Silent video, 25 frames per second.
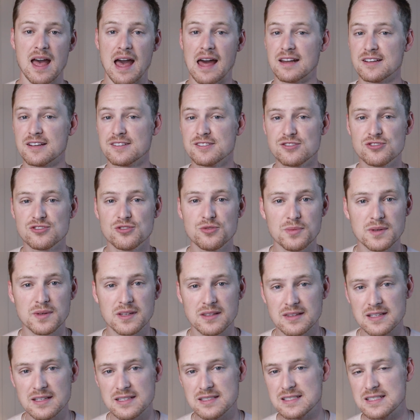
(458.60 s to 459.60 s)
and
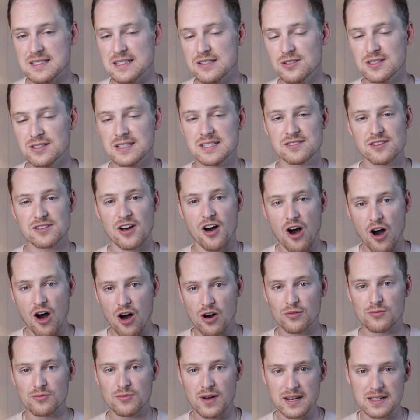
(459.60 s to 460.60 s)
assuming the deal is
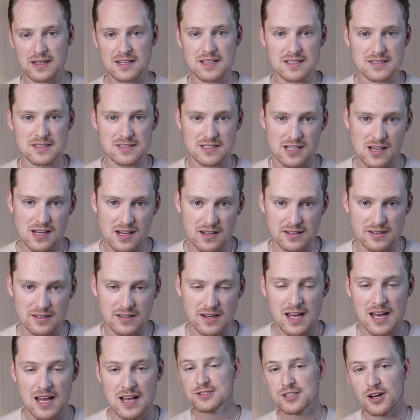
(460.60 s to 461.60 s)
already done.
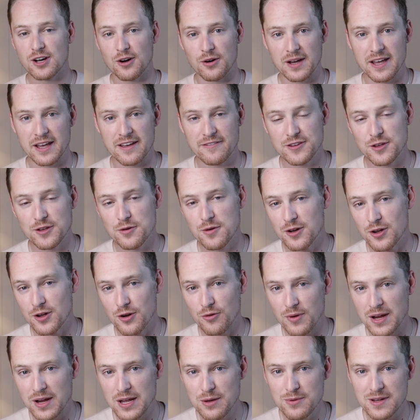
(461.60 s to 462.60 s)
So if you
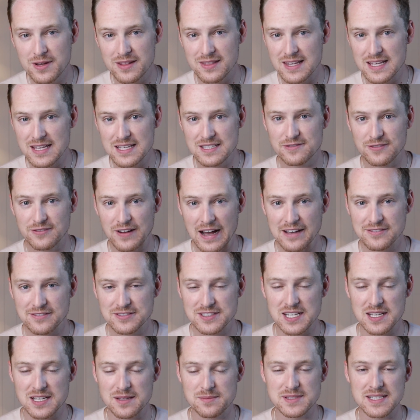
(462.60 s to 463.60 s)
agree with these 5
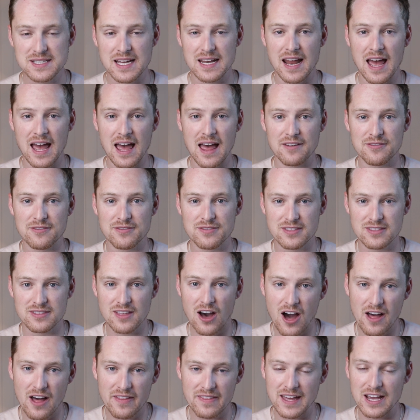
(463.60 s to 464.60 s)
tips and have
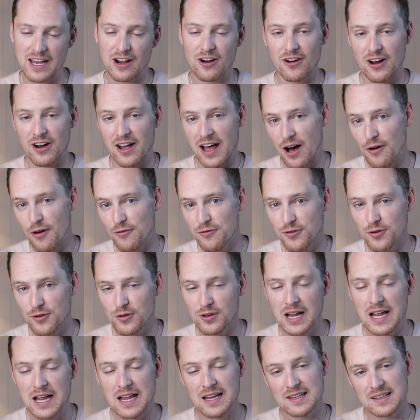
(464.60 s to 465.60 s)
thought they are
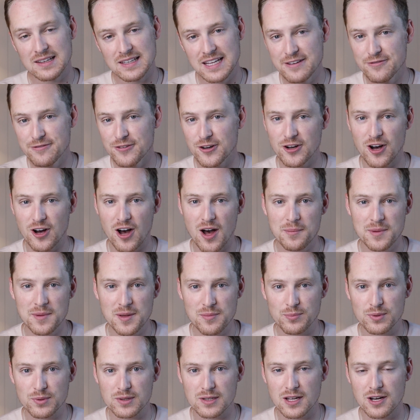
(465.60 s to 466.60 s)
helpful, leave a
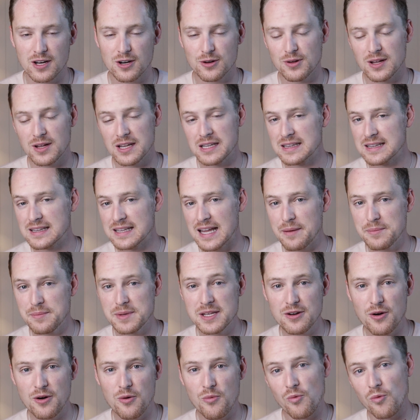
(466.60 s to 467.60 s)
comment below. Let
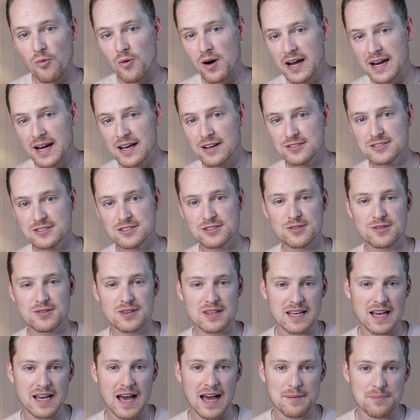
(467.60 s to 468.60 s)
me know what else you
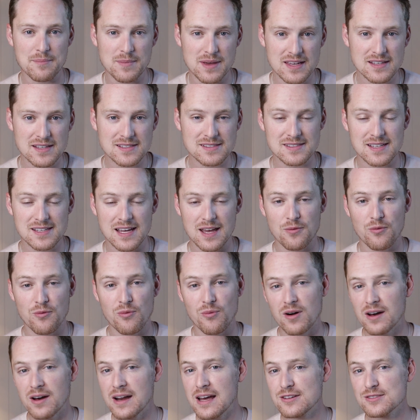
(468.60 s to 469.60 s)
think I missed and
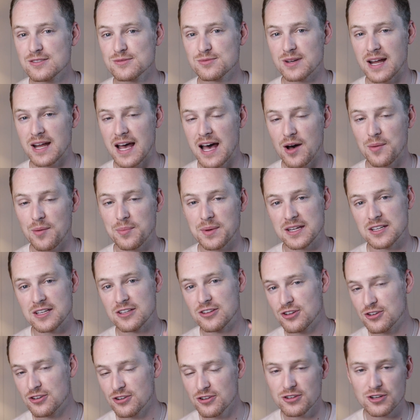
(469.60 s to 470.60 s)
what else would help in
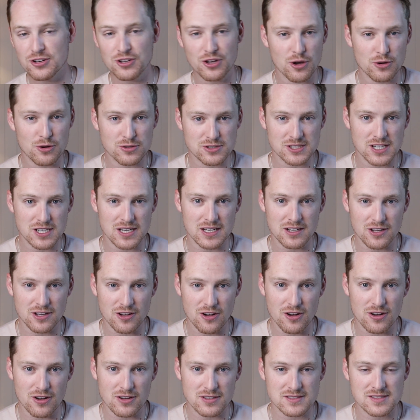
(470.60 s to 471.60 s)
your negotiating
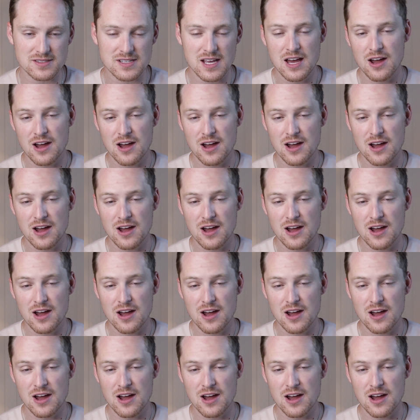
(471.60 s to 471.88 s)
calls